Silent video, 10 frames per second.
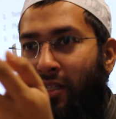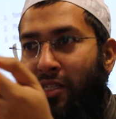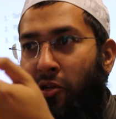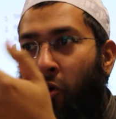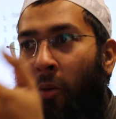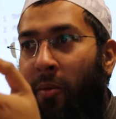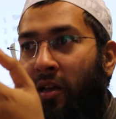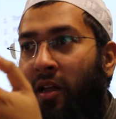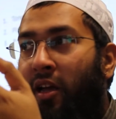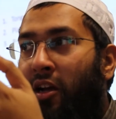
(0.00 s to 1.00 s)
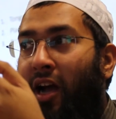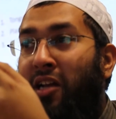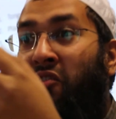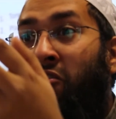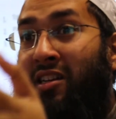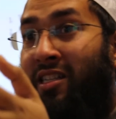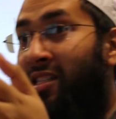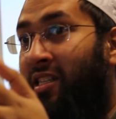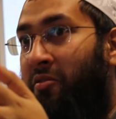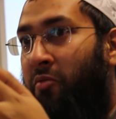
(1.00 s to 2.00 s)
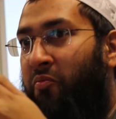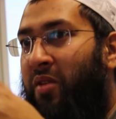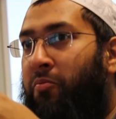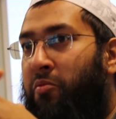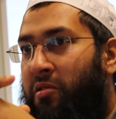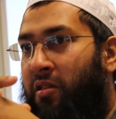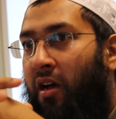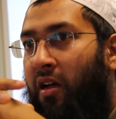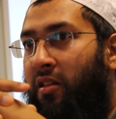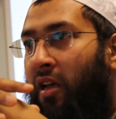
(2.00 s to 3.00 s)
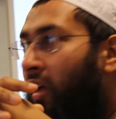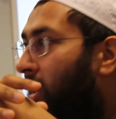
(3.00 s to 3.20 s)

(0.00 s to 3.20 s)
This is a common kind of criticism of people's daad,